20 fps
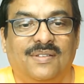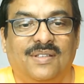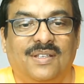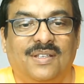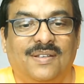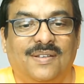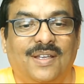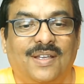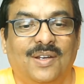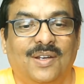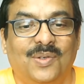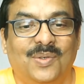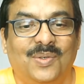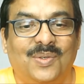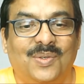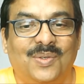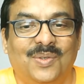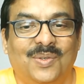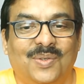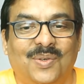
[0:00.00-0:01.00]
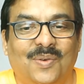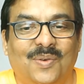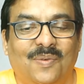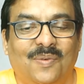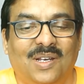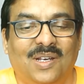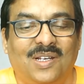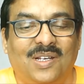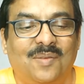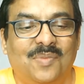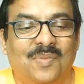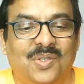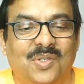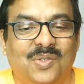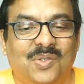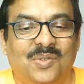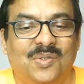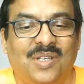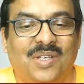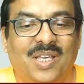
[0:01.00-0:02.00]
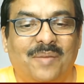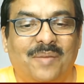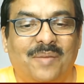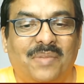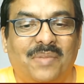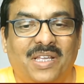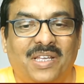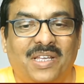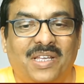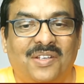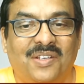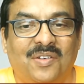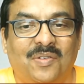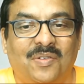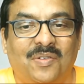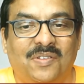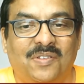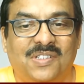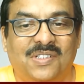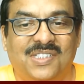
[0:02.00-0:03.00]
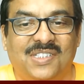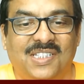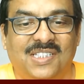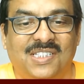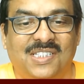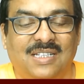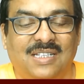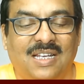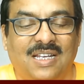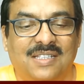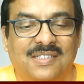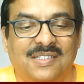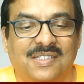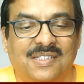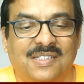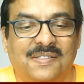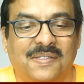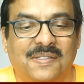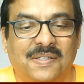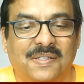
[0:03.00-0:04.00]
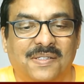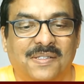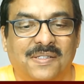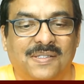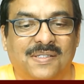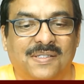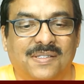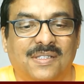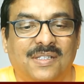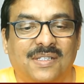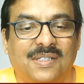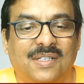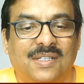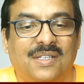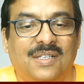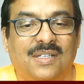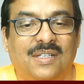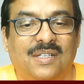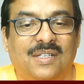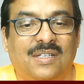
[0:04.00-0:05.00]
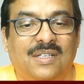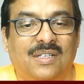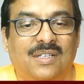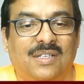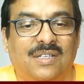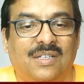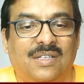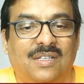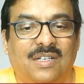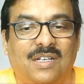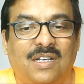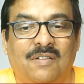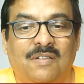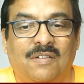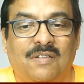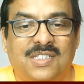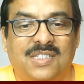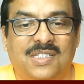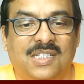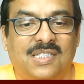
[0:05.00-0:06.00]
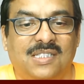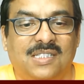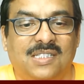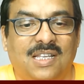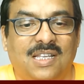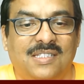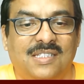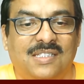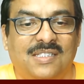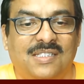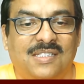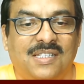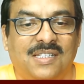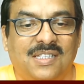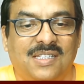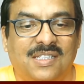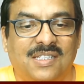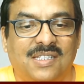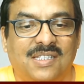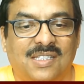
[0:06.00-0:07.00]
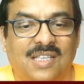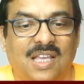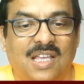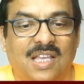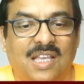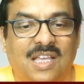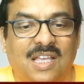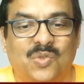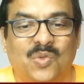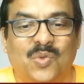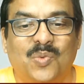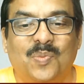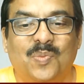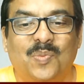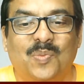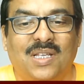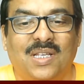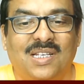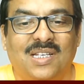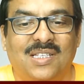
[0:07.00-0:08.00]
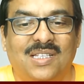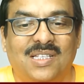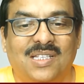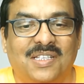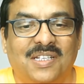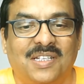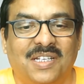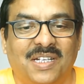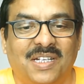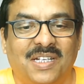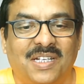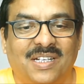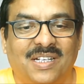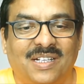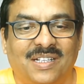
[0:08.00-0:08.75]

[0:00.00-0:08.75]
Hello, welcome to game 10 of our Chess Classic series. Our Chess Classic series has two playlists created.